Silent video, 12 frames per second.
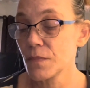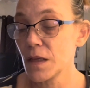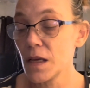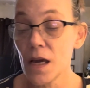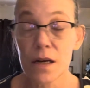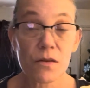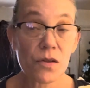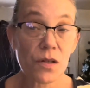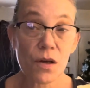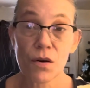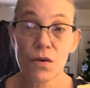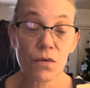yeah,
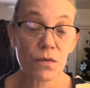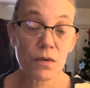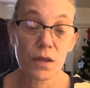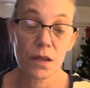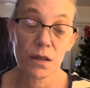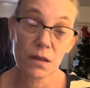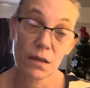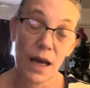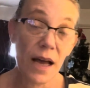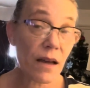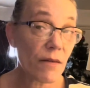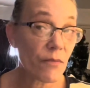so
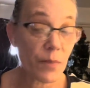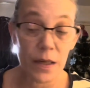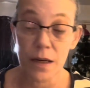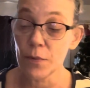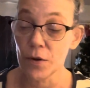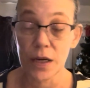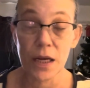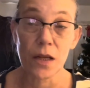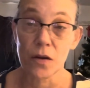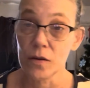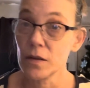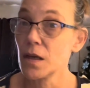I've been up all night
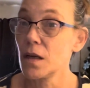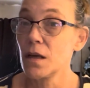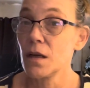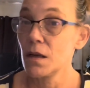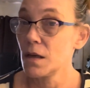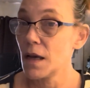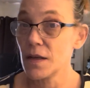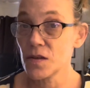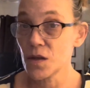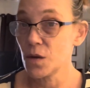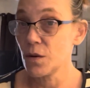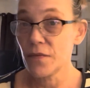long.
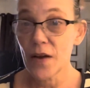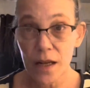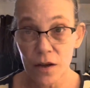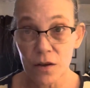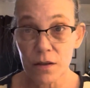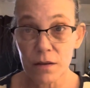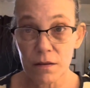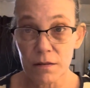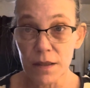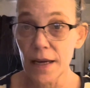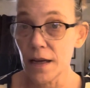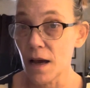So if I look
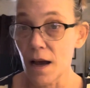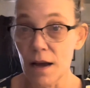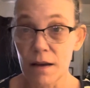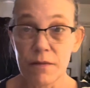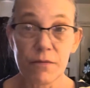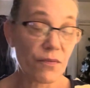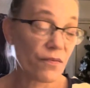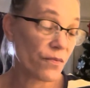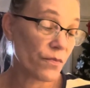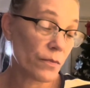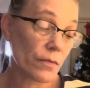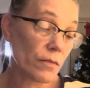like I've
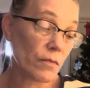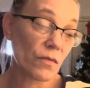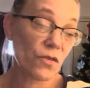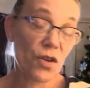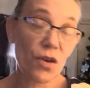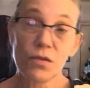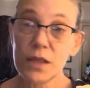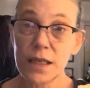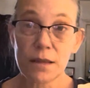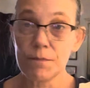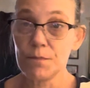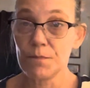
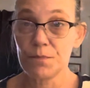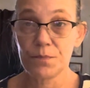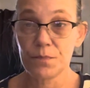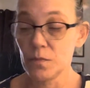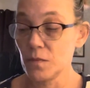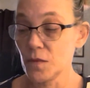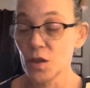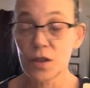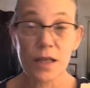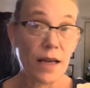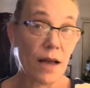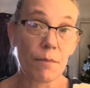totally look
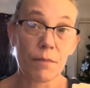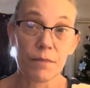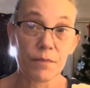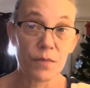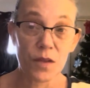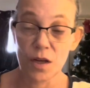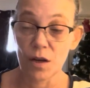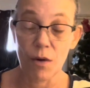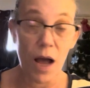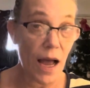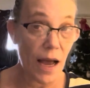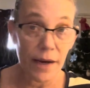like I'm, you know,
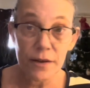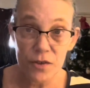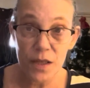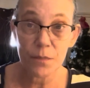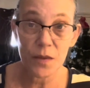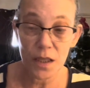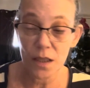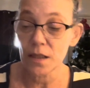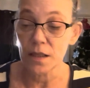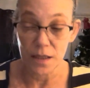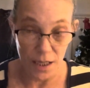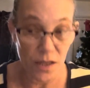high or something,
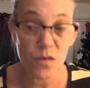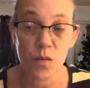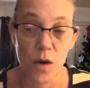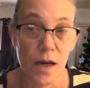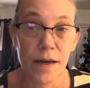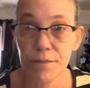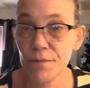that's why.